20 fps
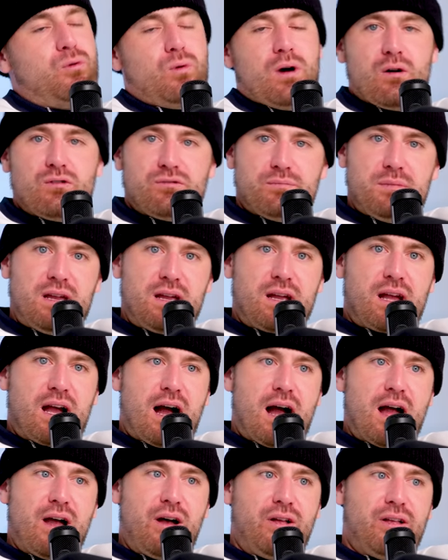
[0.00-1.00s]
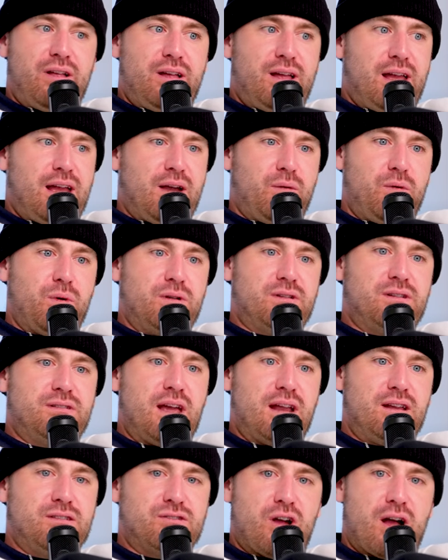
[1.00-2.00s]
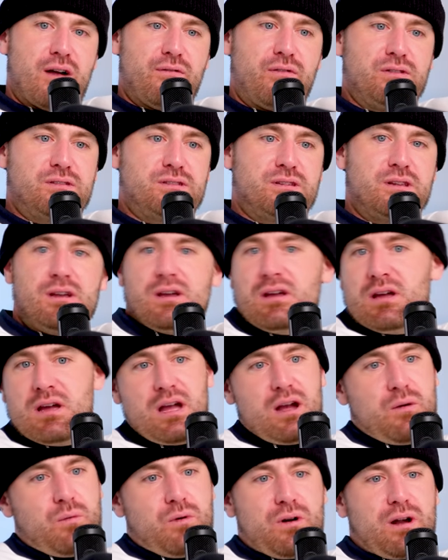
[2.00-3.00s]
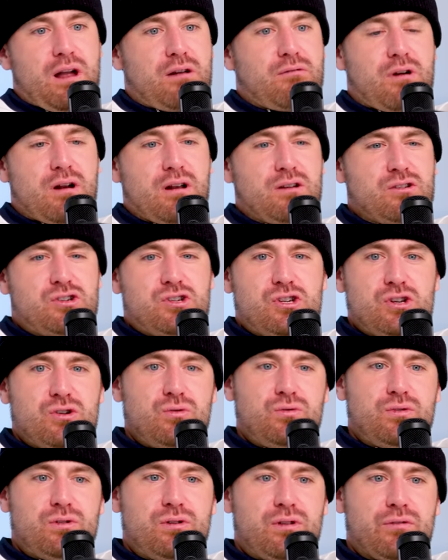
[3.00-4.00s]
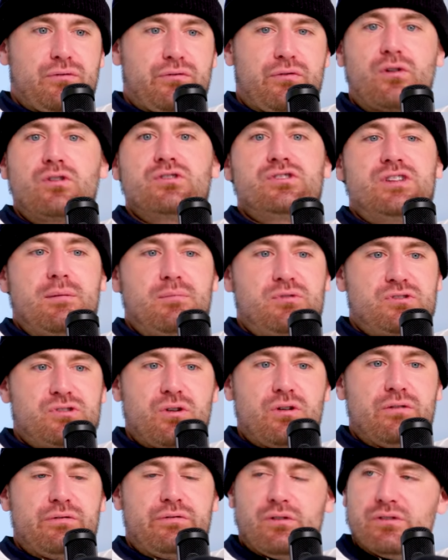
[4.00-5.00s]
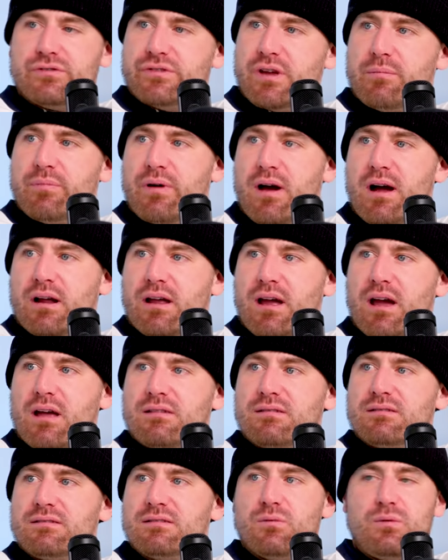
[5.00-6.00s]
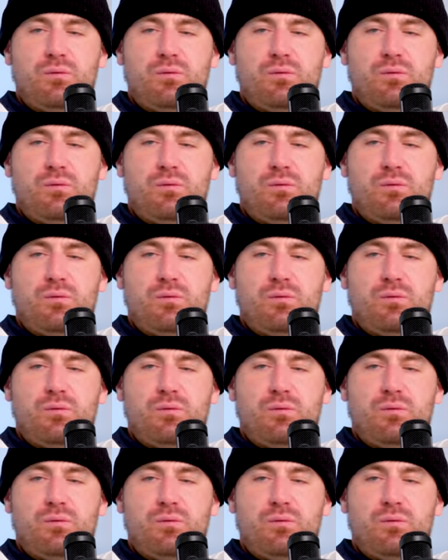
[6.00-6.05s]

flew, I was me and Kyle and we went to Dana's office and we were getting ready to shoot the first episode of Full Send podcast.